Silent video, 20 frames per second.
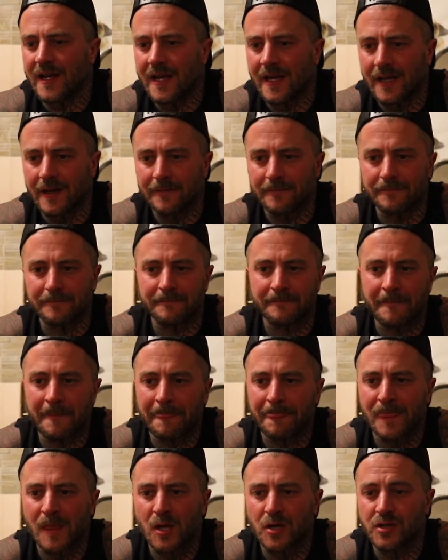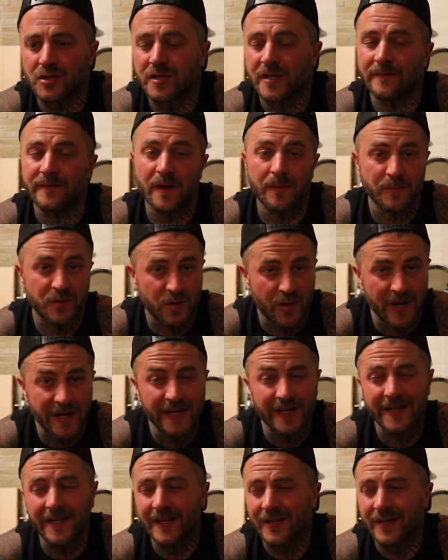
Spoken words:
and give them training